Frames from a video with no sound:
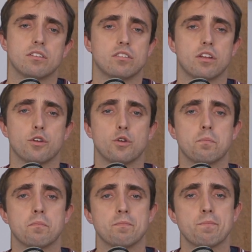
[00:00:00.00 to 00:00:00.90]
So
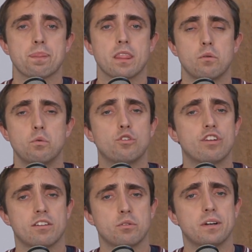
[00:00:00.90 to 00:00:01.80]
we'll
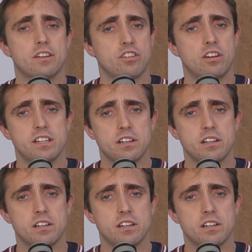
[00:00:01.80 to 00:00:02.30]
get Charlie